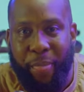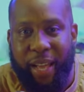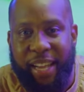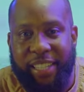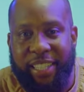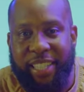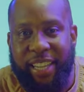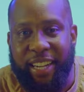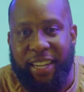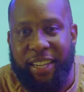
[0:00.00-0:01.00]
And she's
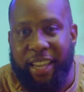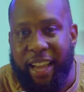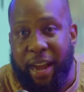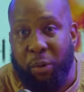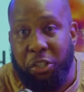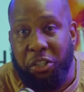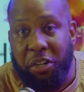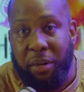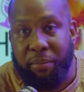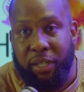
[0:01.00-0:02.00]
like, yeah, I want your
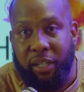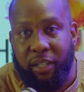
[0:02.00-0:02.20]
number